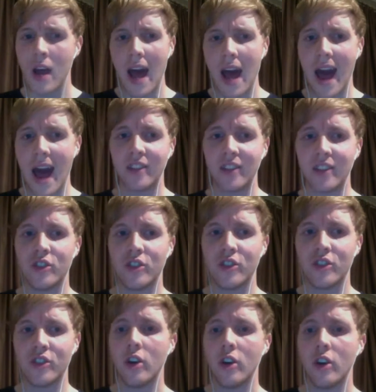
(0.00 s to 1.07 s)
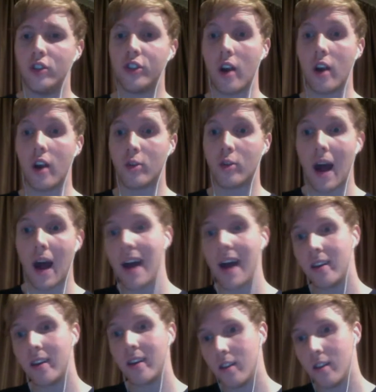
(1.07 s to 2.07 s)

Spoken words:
and Darkrai,